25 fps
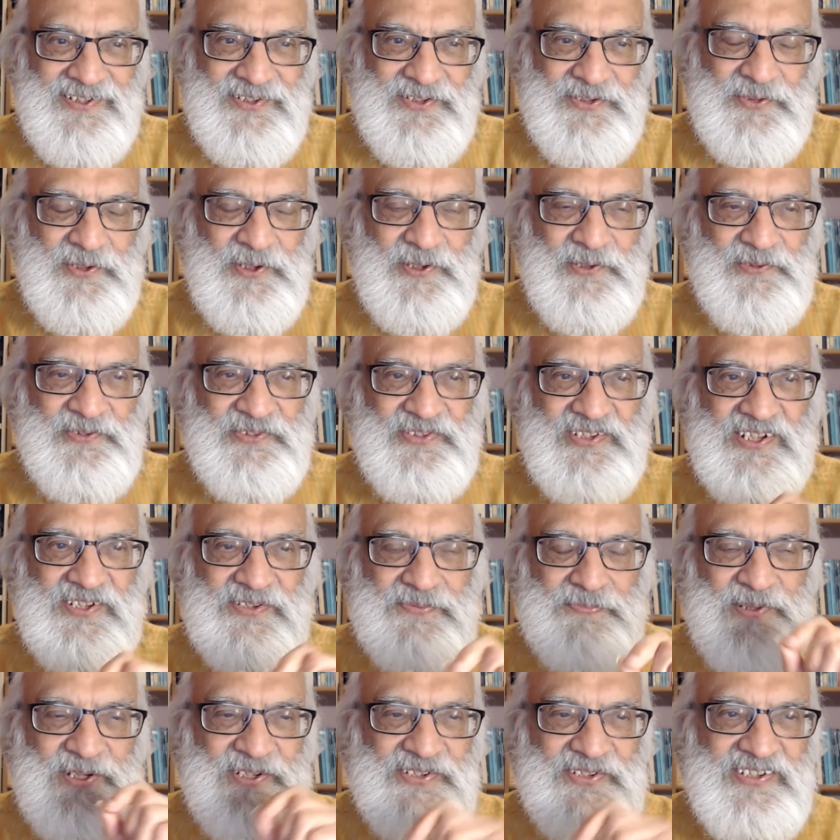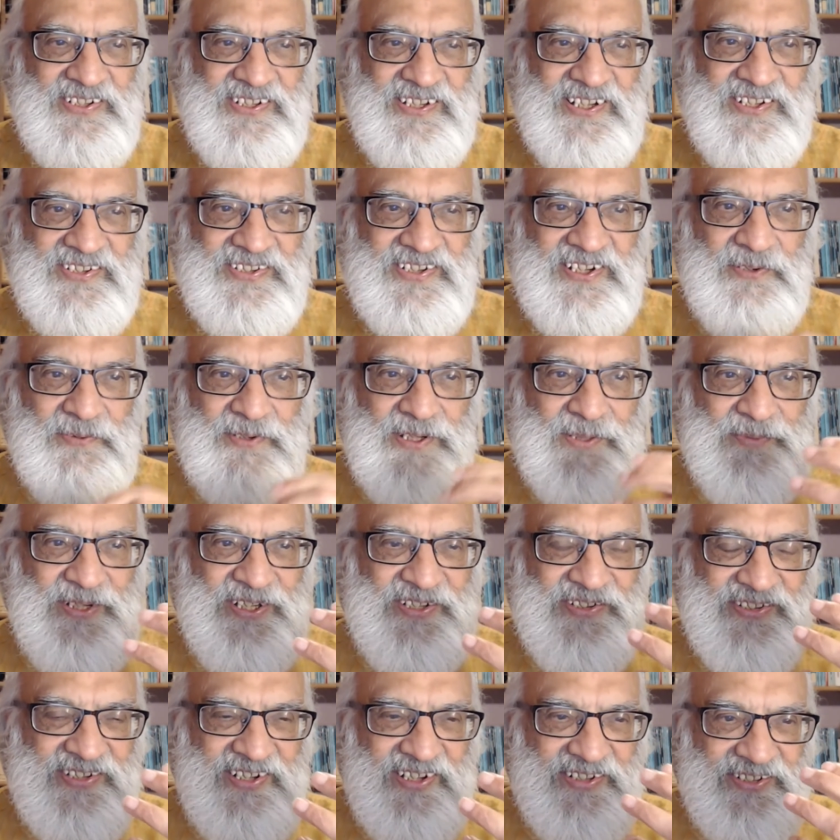So if this person has given
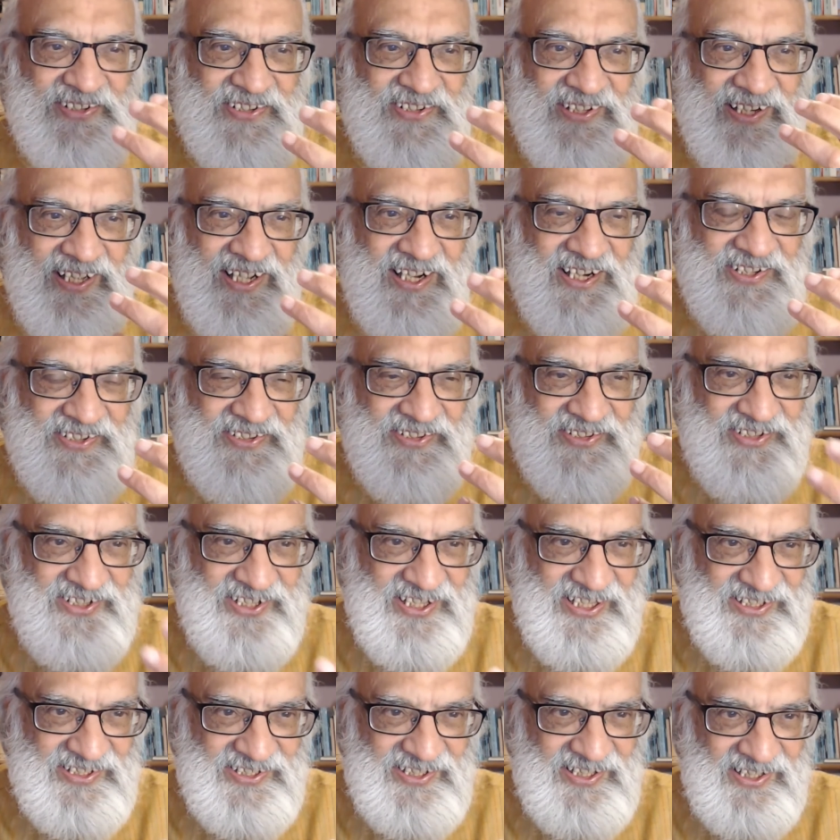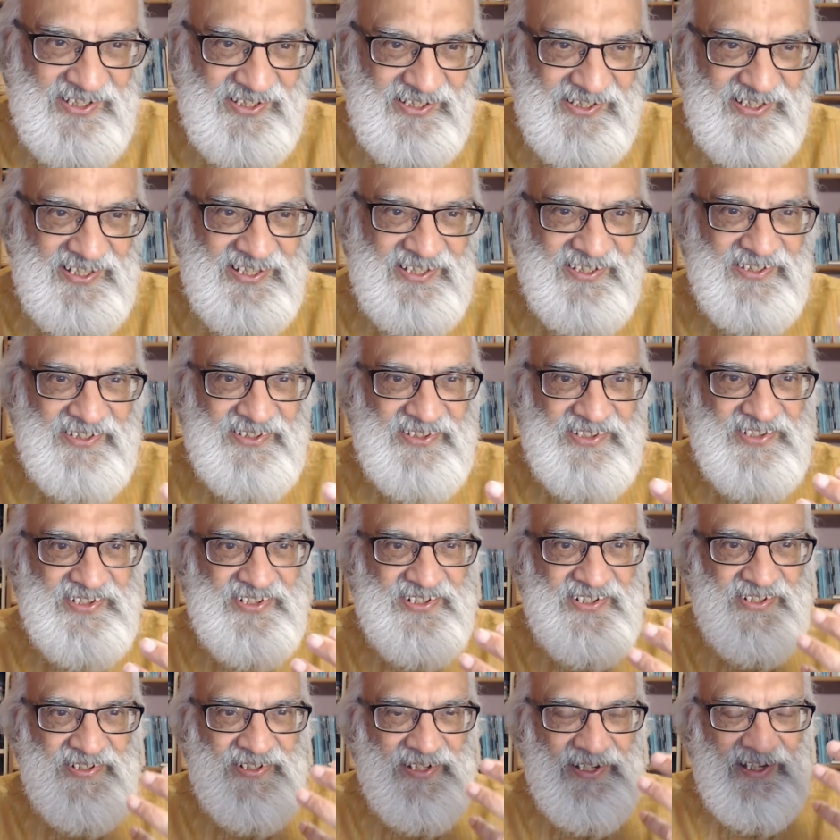me such a nice detail
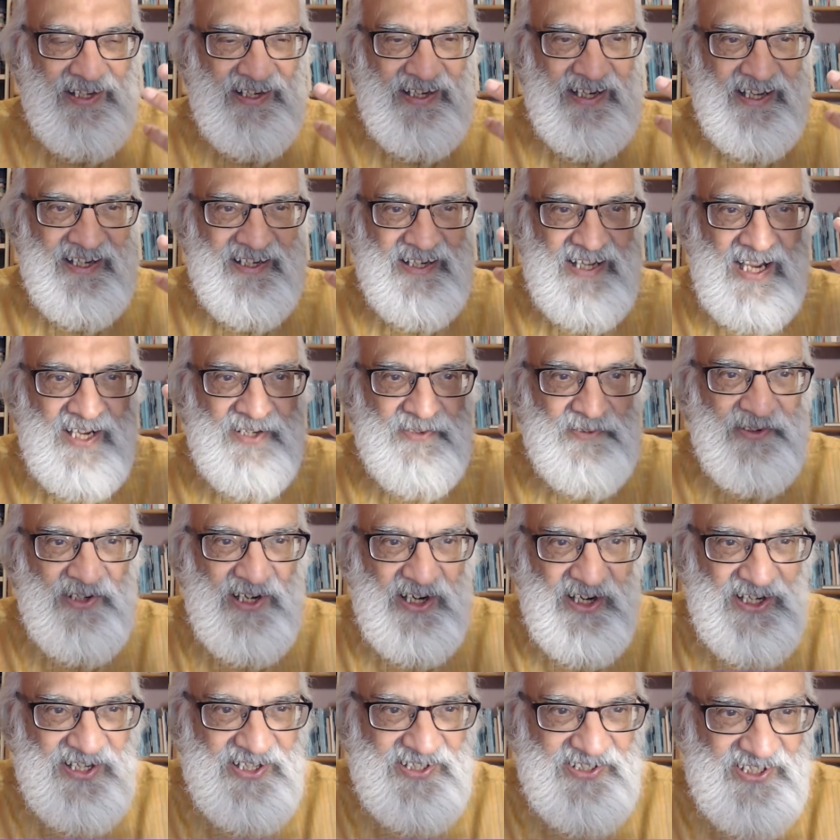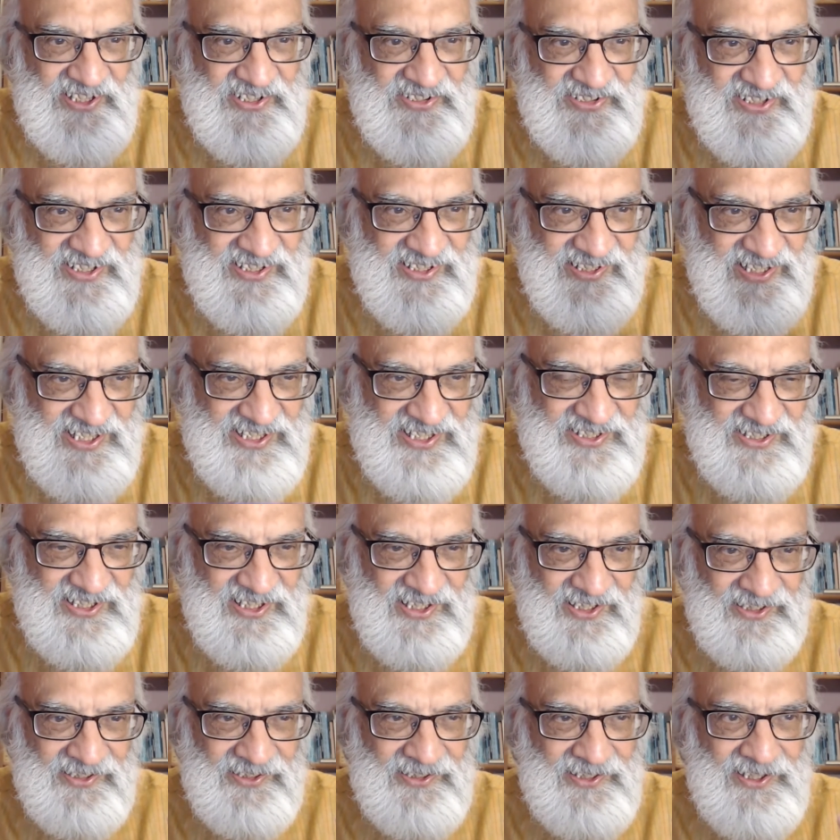and I've heard this in
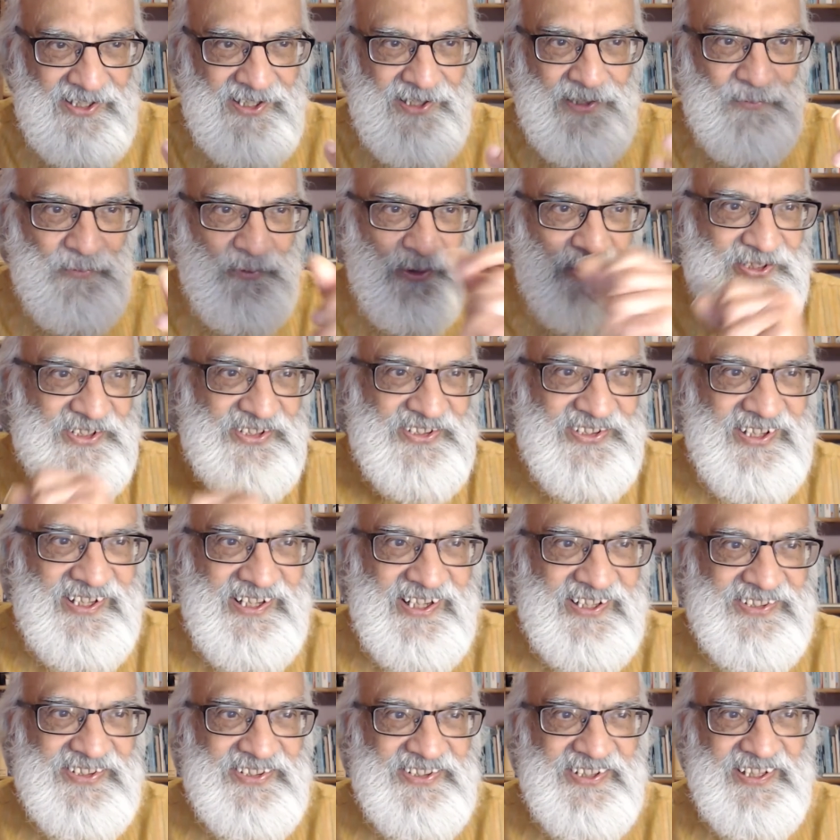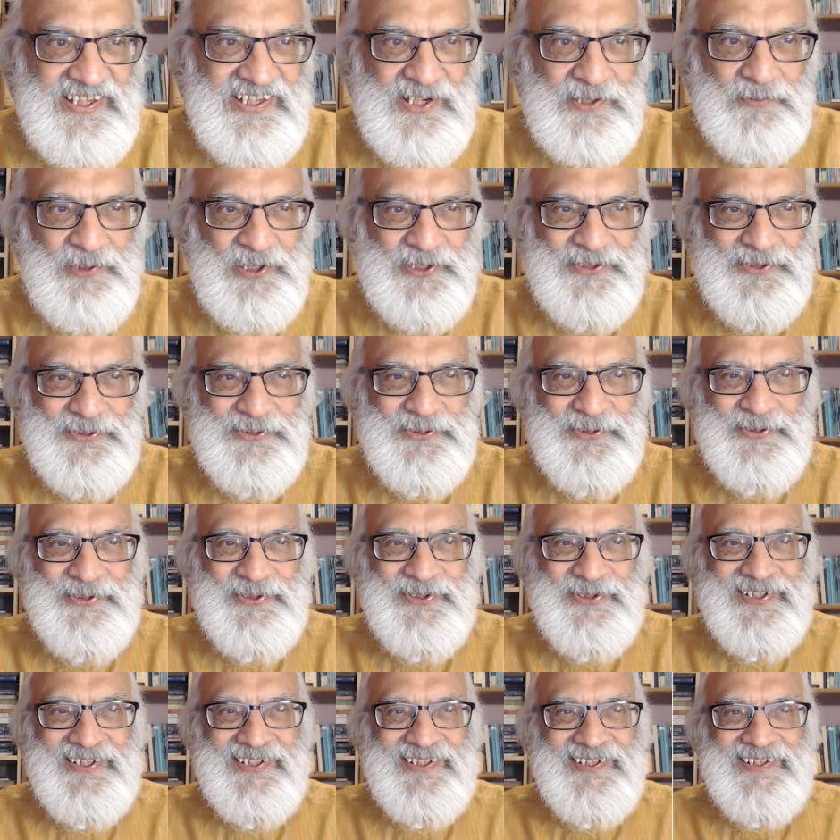detail, what is the next thing I want to
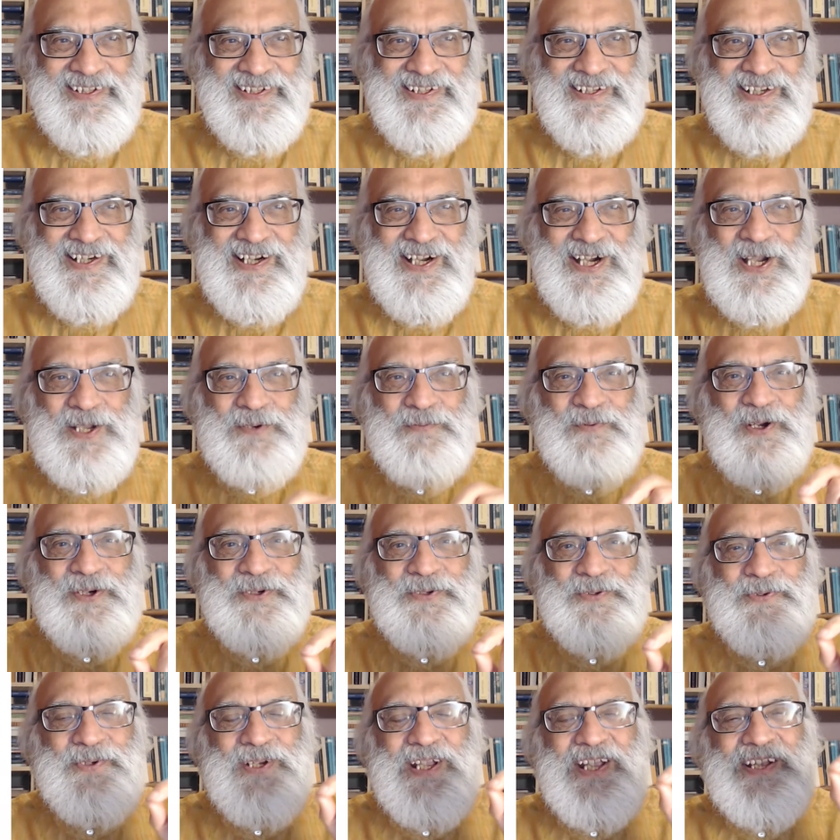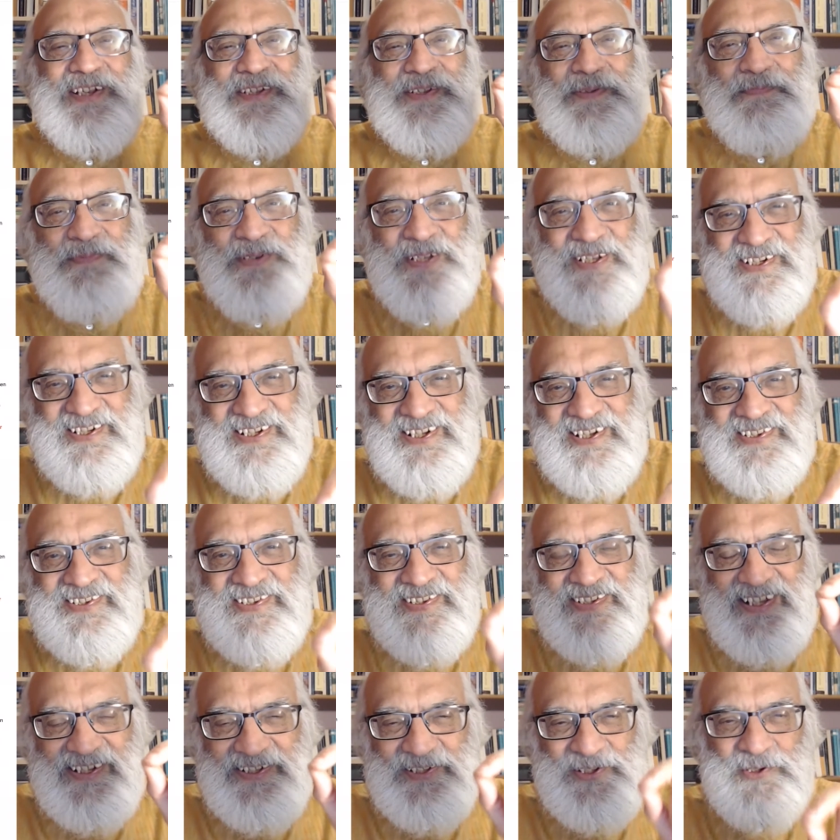do? I want to
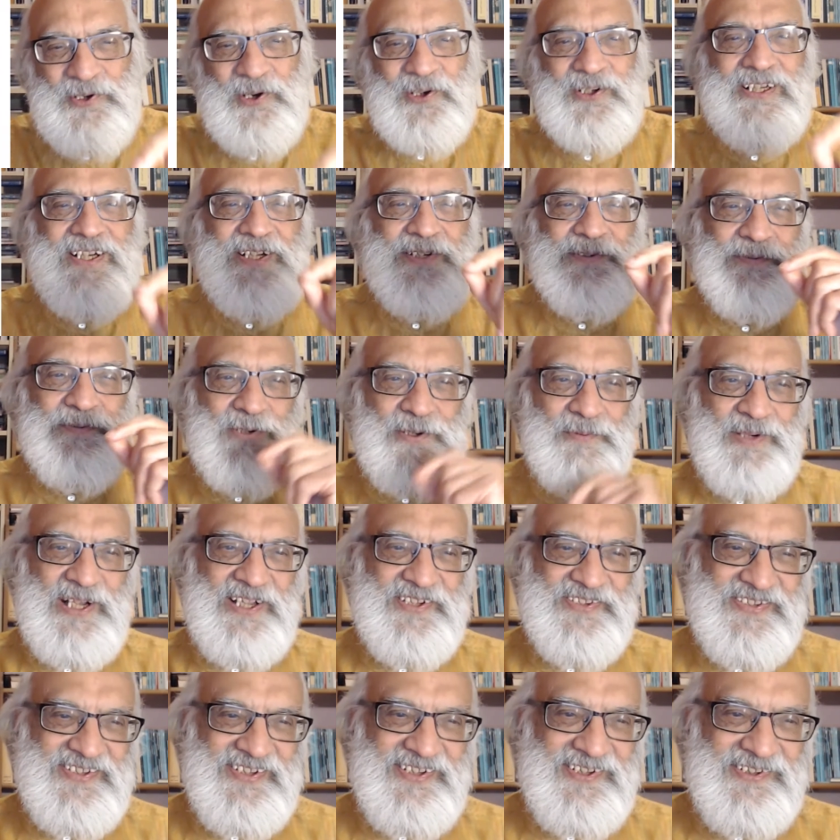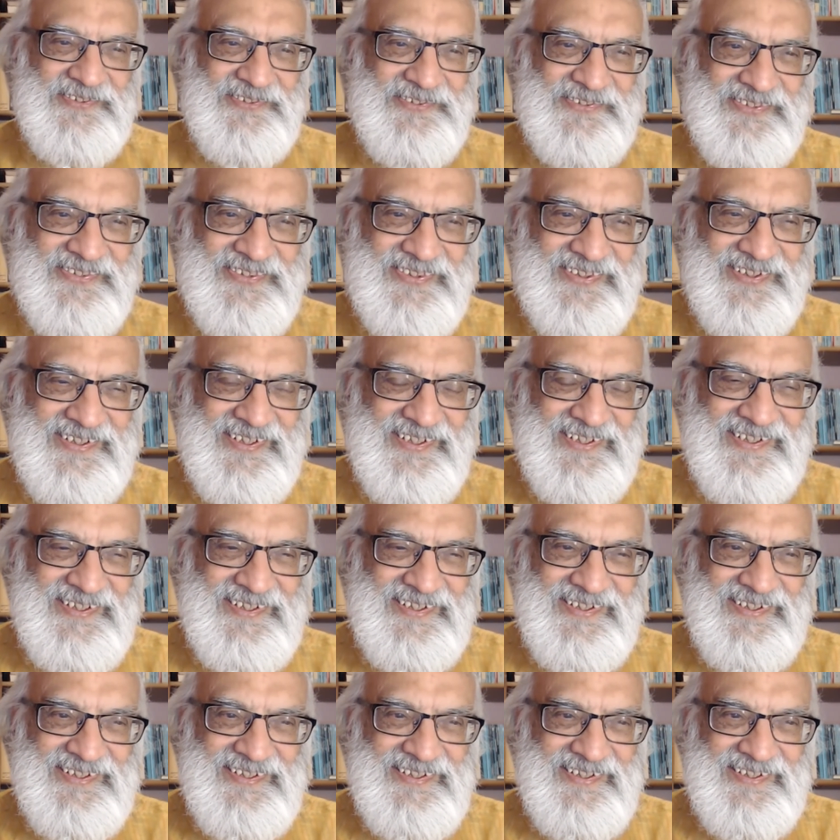experience that chocolate for myself.
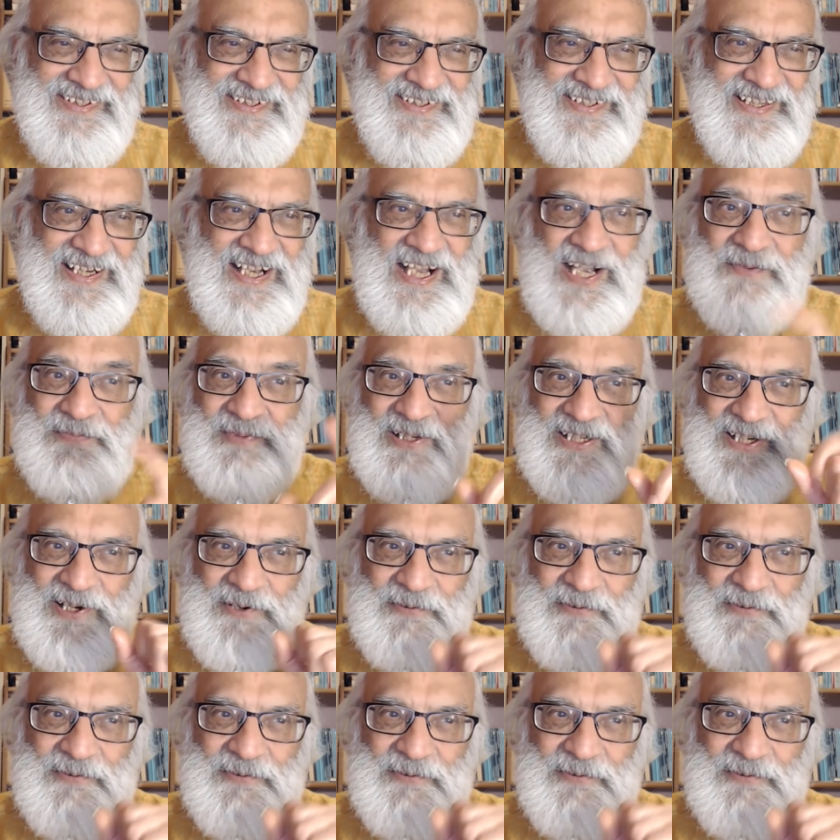I'm a